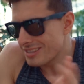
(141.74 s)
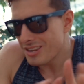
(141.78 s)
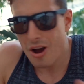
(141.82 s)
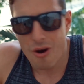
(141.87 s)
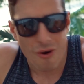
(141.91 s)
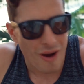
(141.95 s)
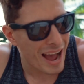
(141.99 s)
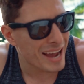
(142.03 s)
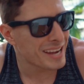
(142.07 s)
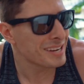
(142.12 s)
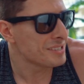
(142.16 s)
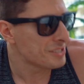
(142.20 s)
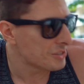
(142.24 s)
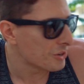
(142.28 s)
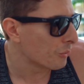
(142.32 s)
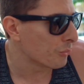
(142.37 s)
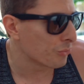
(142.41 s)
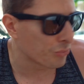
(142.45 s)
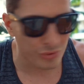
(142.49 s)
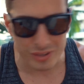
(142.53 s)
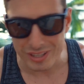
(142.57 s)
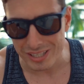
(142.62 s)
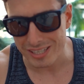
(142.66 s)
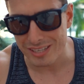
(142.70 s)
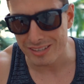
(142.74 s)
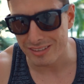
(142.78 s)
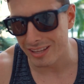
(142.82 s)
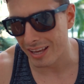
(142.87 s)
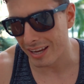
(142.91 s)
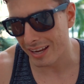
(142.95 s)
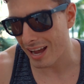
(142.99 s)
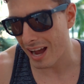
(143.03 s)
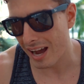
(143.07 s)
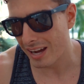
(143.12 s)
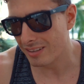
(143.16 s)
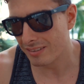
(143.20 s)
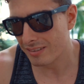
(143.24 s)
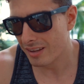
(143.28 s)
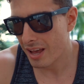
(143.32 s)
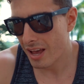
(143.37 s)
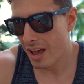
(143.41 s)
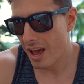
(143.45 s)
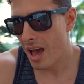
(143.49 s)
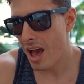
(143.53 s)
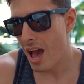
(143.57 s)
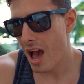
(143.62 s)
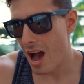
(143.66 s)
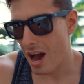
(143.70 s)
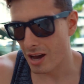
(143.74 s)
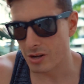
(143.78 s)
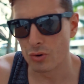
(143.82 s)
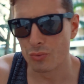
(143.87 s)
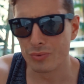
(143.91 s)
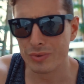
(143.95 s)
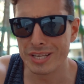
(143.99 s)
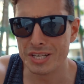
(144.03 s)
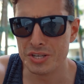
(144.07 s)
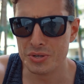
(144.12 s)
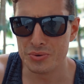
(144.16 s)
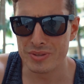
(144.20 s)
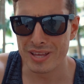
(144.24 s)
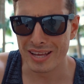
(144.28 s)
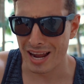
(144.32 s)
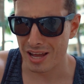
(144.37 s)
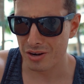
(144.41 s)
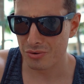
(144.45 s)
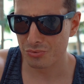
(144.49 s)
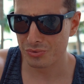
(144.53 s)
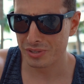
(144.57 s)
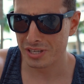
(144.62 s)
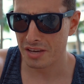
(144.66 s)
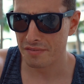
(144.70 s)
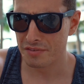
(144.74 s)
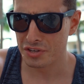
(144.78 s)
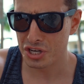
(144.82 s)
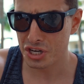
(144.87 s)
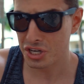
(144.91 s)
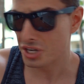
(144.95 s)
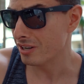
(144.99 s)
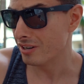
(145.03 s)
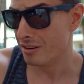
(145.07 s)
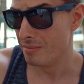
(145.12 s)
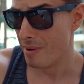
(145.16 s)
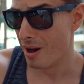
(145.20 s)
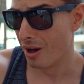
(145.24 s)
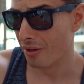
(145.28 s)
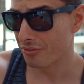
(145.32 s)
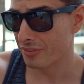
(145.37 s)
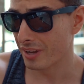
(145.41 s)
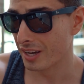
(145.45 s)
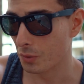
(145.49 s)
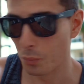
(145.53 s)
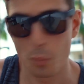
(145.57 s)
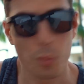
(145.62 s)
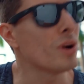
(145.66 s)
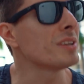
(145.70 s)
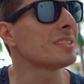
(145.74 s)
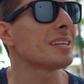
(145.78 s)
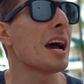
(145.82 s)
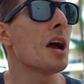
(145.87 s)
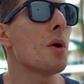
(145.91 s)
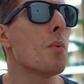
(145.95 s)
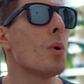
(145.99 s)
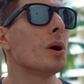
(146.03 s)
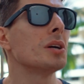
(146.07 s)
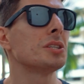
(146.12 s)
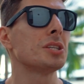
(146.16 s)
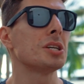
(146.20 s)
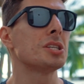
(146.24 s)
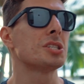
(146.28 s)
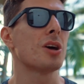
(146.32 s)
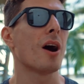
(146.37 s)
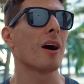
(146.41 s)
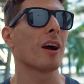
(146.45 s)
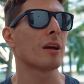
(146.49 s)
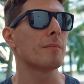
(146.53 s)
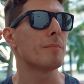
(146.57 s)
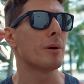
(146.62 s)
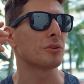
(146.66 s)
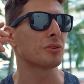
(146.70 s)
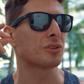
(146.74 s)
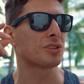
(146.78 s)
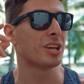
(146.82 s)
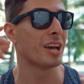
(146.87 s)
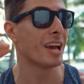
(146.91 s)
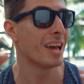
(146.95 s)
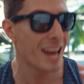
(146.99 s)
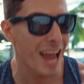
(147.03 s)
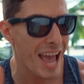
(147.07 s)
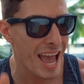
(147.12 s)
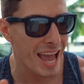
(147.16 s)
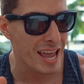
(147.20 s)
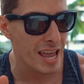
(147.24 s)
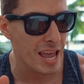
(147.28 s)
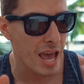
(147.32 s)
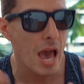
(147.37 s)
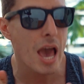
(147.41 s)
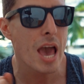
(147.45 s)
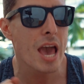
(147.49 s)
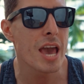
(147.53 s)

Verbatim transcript: no i don't really like i I don't really do that. I don't really give a shit about that. What I want to talk about today